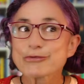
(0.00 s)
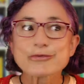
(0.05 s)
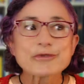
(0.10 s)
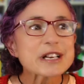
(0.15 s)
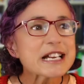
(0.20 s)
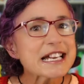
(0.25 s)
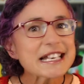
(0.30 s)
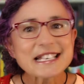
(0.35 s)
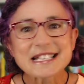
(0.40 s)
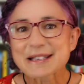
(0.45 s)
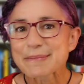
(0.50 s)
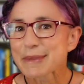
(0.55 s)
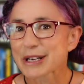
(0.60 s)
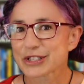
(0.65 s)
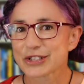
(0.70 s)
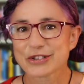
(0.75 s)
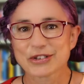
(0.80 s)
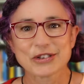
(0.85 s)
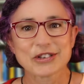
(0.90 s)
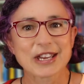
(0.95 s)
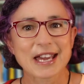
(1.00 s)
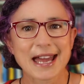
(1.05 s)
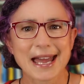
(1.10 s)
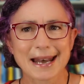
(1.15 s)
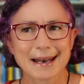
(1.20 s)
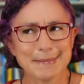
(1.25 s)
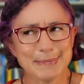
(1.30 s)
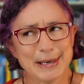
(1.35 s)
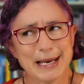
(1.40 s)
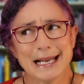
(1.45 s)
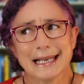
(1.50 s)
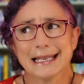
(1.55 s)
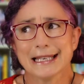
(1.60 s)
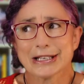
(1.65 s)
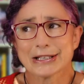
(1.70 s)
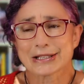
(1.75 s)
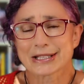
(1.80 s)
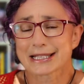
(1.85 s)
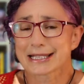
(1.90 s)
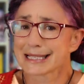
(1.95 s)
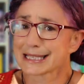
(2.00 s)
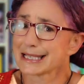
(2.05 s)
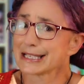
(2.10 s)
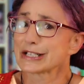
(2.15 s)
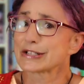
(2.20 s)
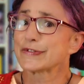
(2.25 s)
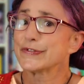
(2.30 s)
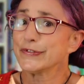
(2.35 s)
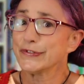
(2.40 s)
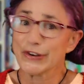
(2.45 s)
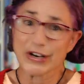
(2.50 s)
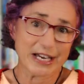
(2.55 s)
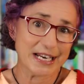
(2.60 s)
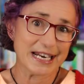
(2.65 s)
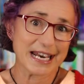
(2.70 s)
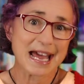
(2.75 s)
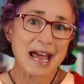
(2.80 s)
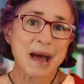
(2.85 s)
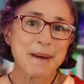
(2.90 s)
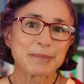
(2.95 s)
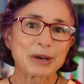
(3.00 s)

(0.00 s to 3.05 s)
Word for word: Read as much as you can, partly because it's just fun,